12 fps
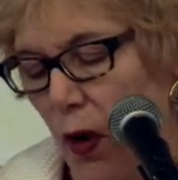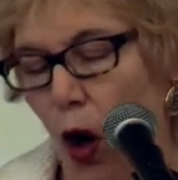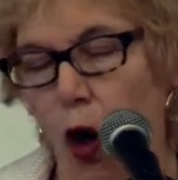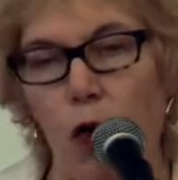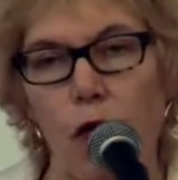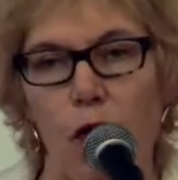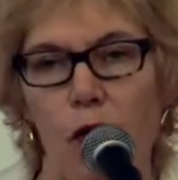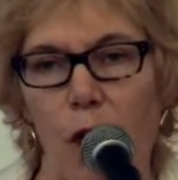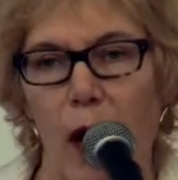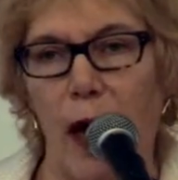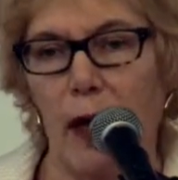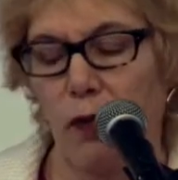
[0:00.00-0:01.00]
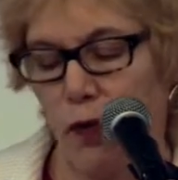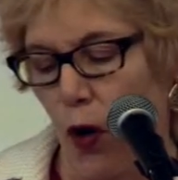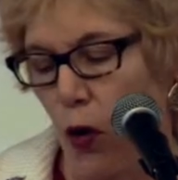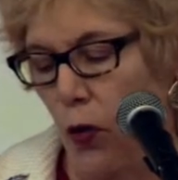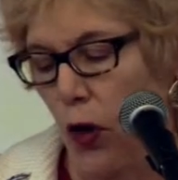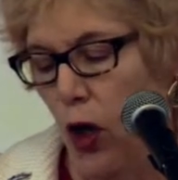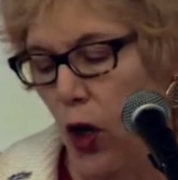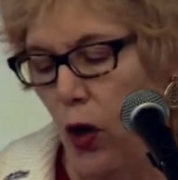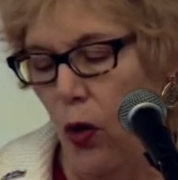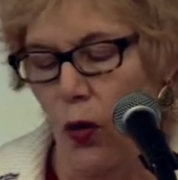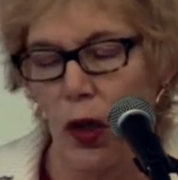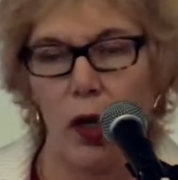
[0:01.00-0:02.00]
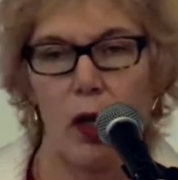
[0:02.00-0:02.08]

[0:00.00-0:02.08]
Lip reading: override vote no.